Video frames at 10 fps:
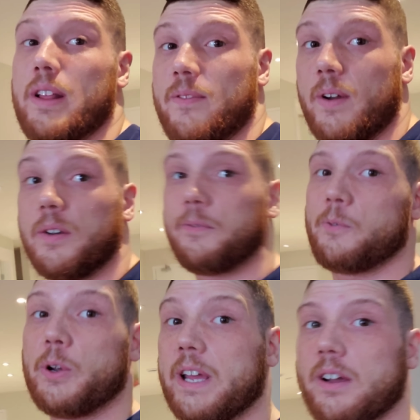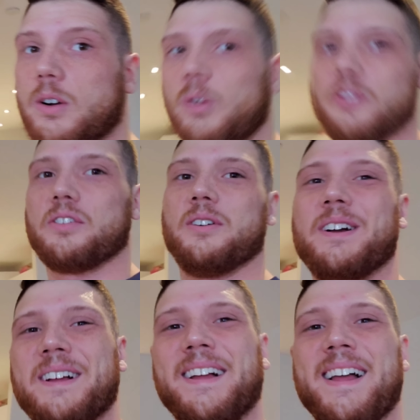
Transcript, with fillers: It's very freaking cold, so.